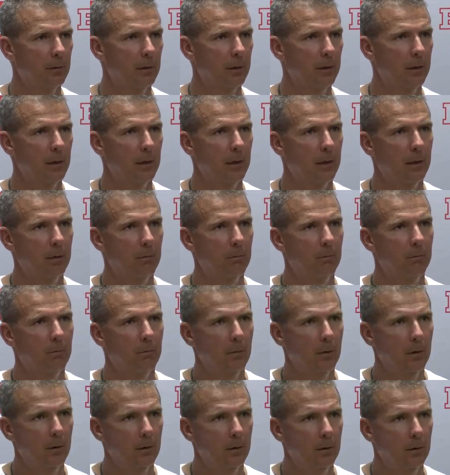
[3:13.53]
Um,
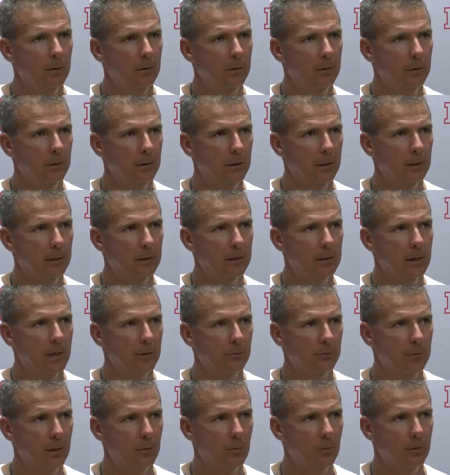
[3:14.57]
you got
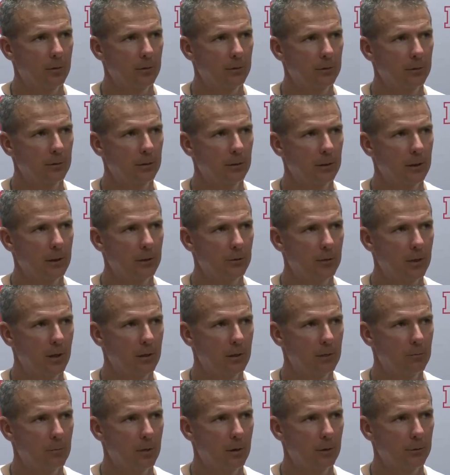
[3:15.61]
Dontre Wilson, you got
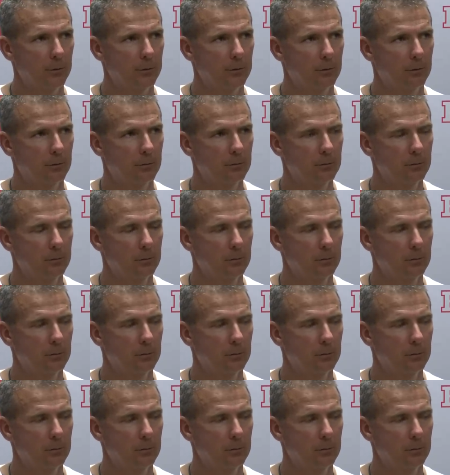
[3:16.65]
Jalen Marshall,